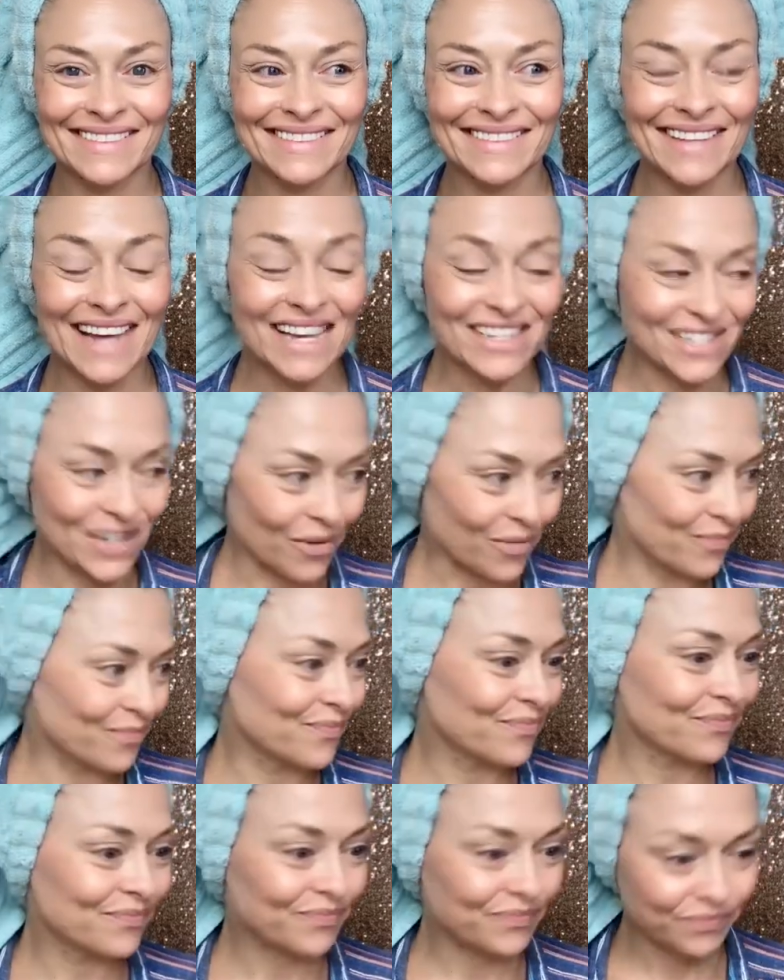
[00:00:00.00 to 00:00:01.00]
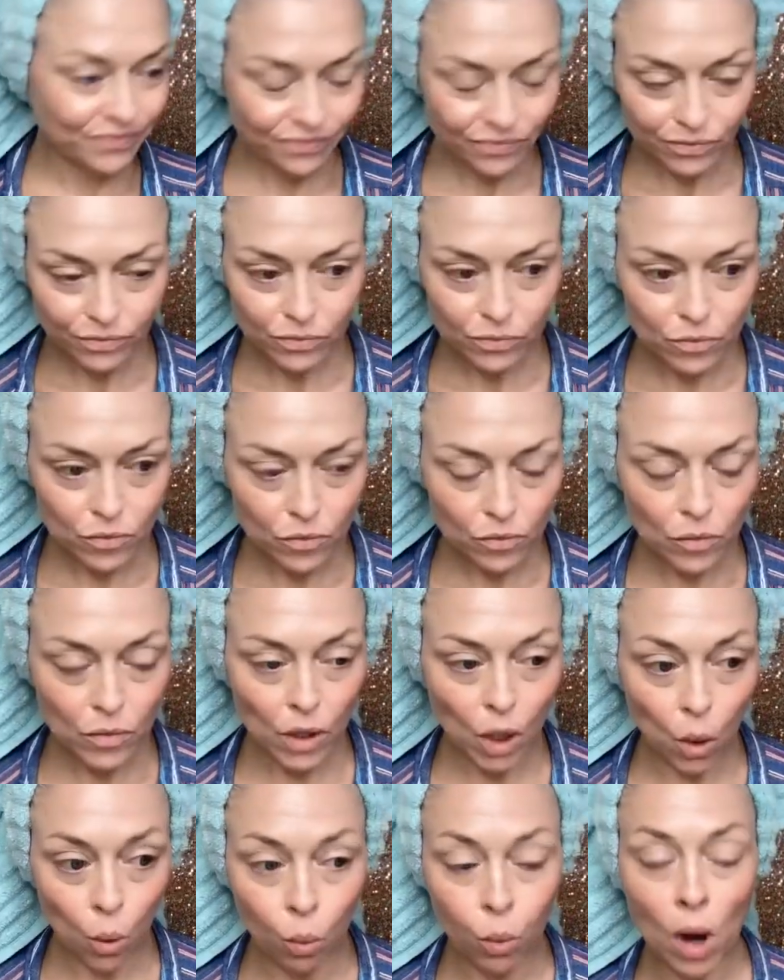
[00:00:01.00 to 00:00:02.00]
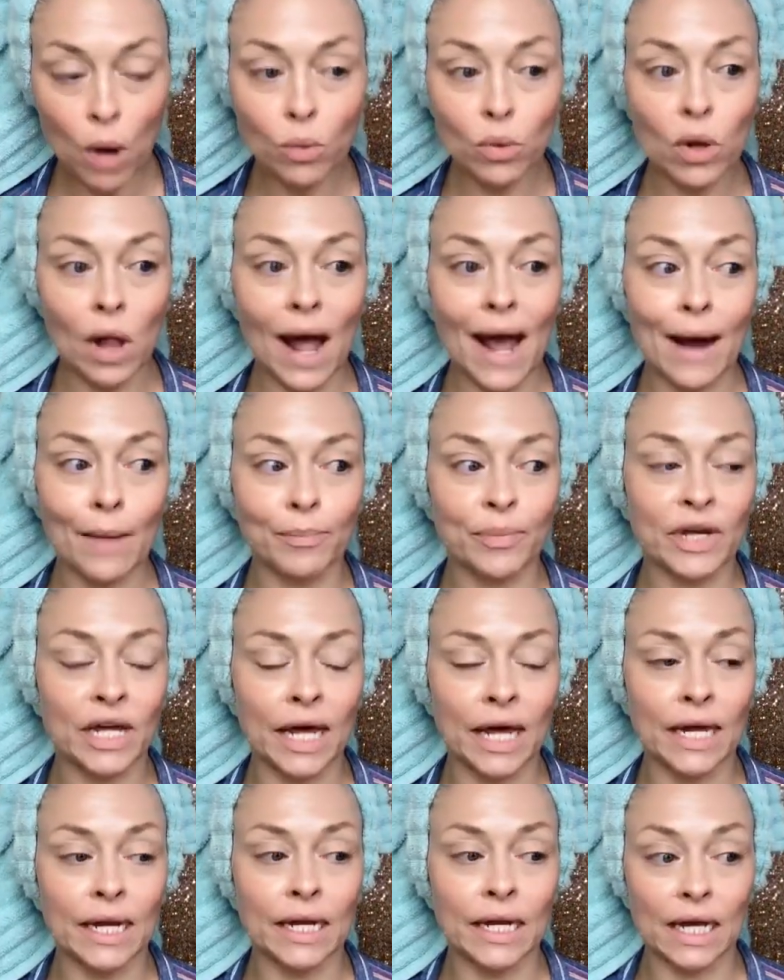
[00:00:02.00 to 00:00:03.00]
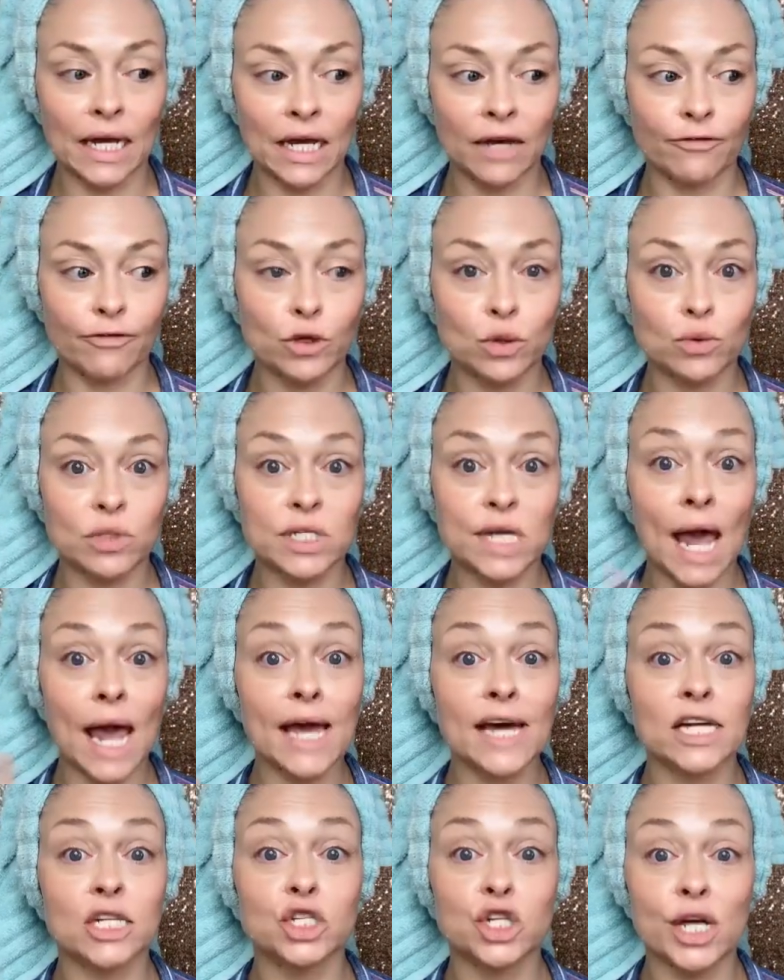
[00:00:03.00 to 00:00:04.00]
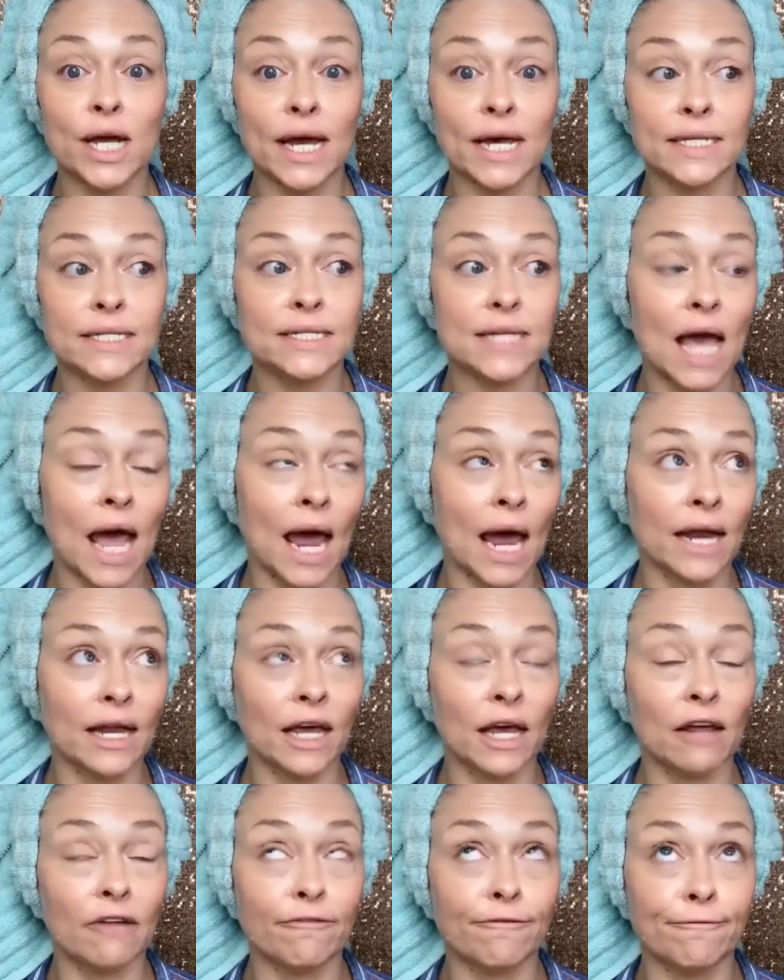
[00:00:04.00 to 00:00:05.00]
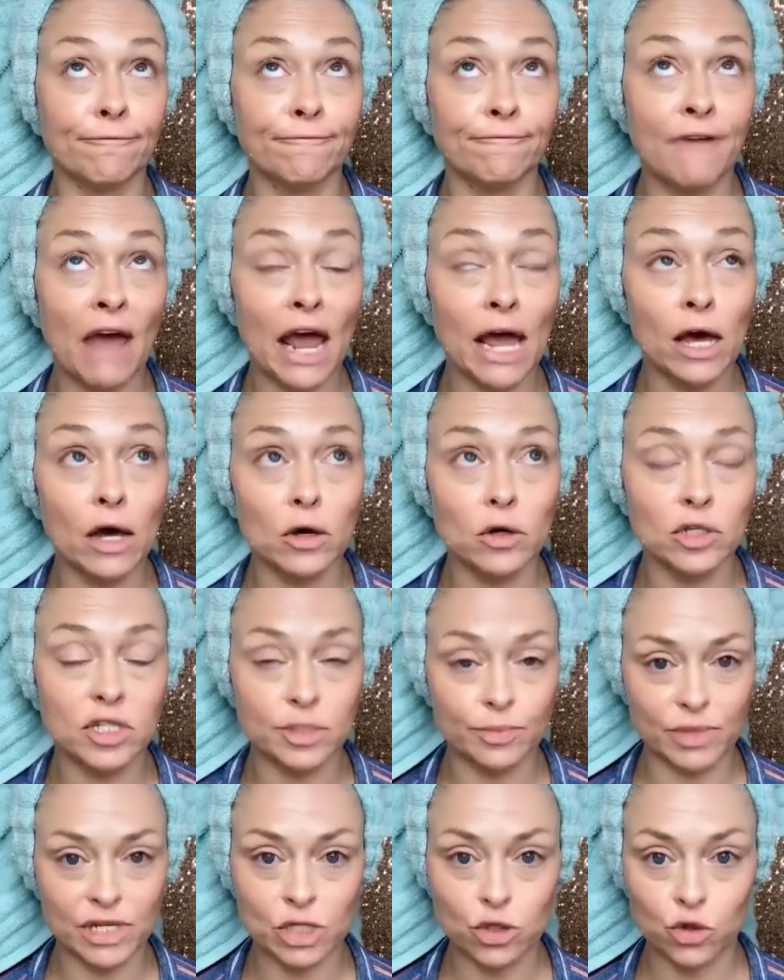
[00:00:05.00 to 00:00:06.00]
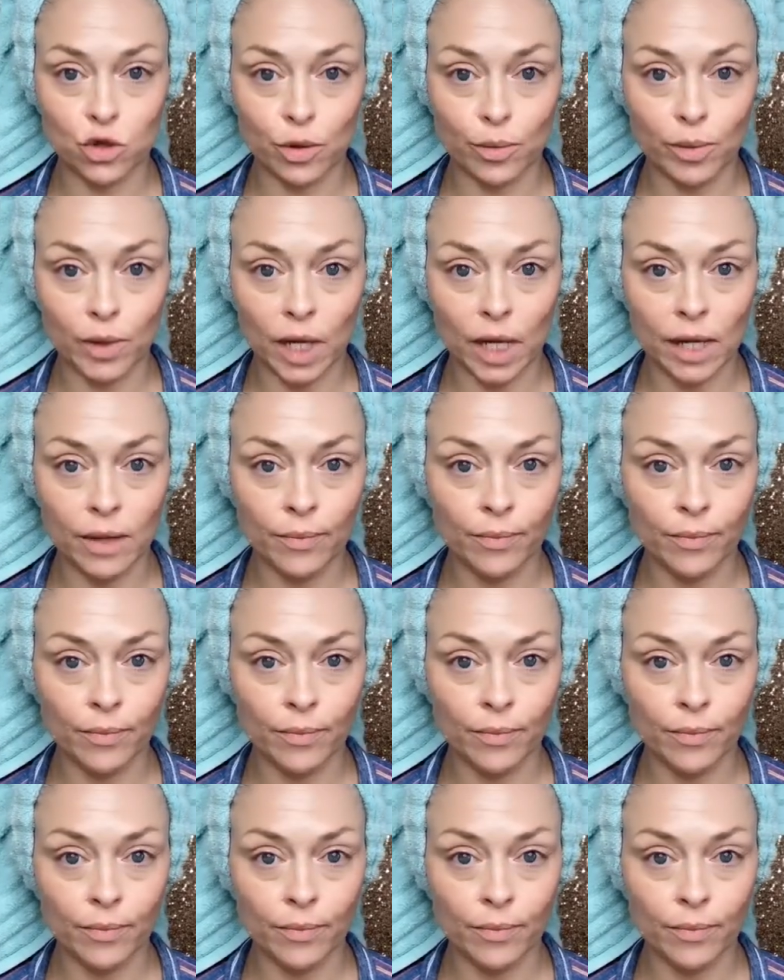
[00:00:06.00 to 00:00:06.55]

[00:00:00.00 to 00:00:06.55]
So, what will happen if you take a chance and it fails miserably?